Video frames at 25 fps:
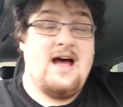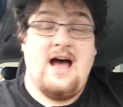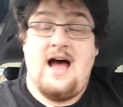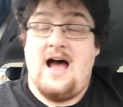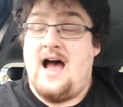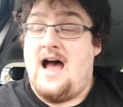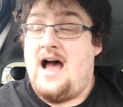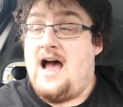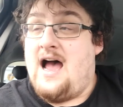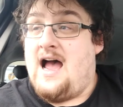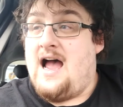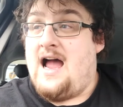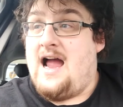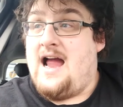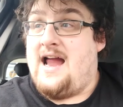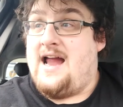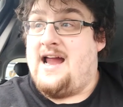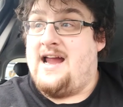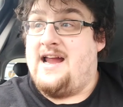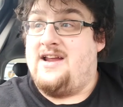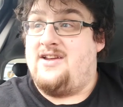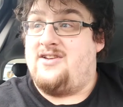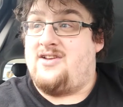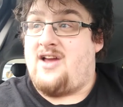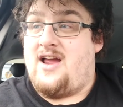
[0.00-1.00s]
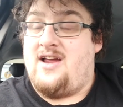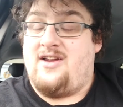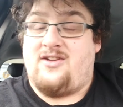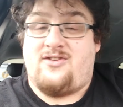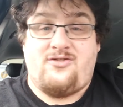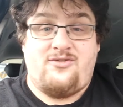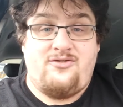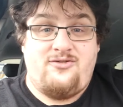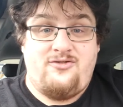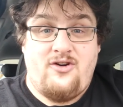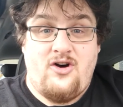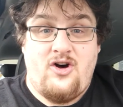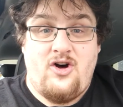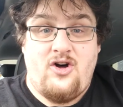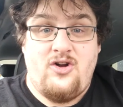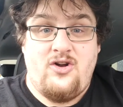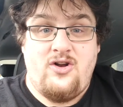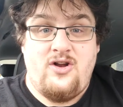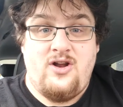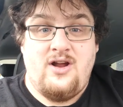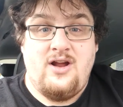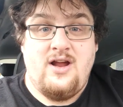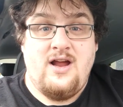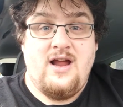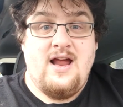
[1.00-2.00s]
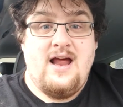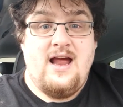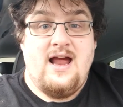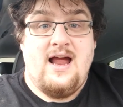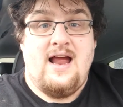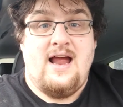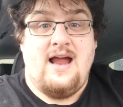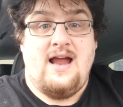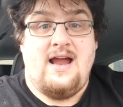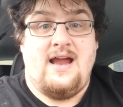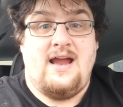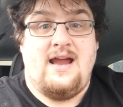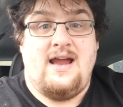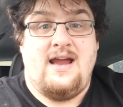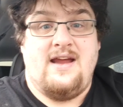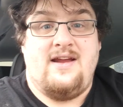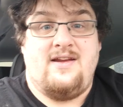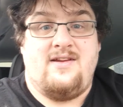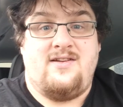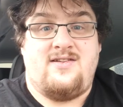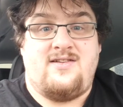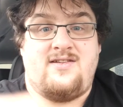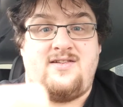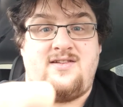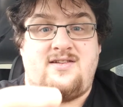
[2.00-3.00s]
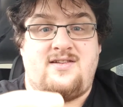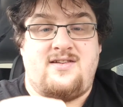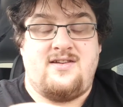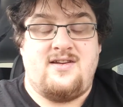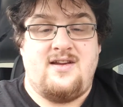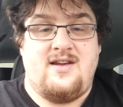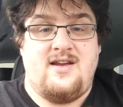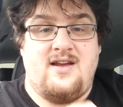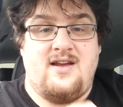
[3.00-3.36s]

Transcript: It's fun. It's